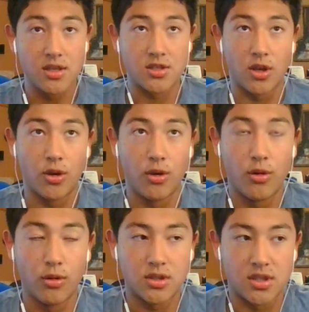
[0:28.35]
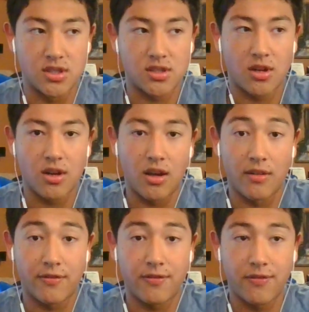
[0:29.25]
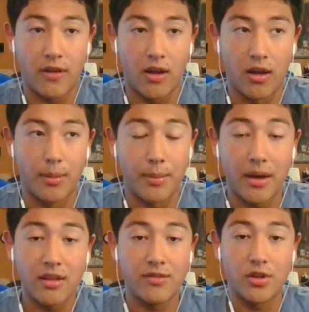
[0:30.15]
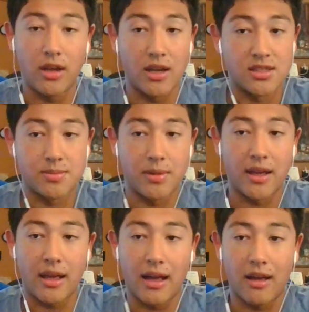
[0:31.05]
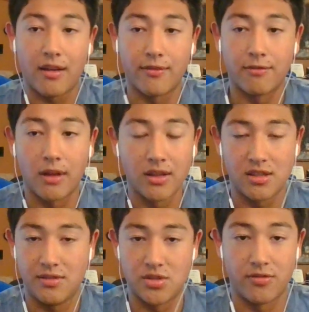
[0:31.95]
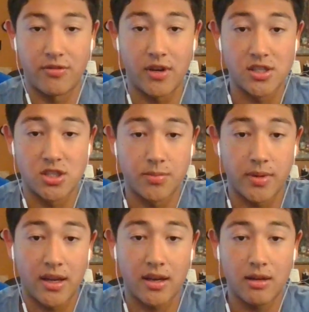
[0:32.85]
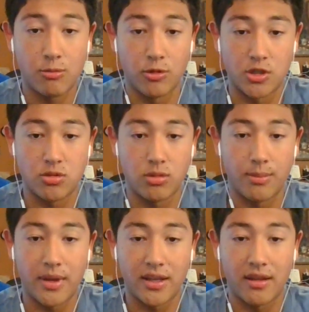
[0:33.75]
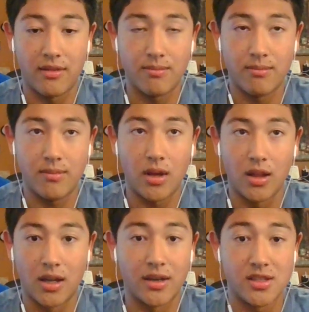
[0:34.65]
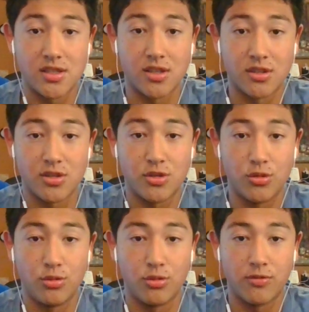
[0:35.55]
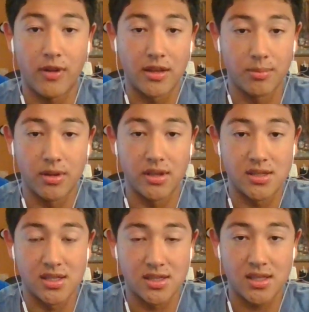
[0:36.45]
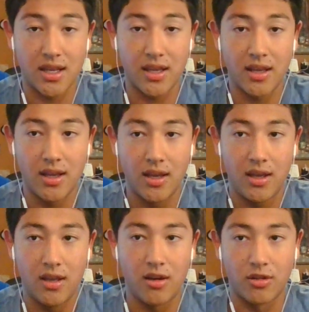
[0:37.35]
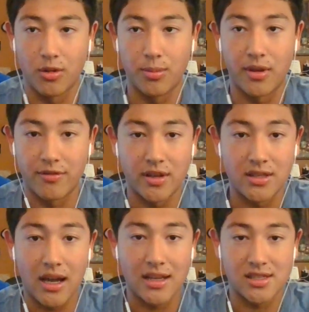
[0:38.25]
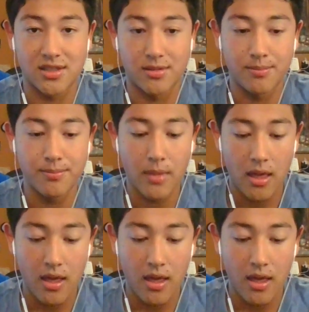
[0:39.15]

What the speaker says: So to start off, many of you guys might have relatives or friends in Japan, which would make it a lot easier to find a place to stay. Don't be afraid to ask them.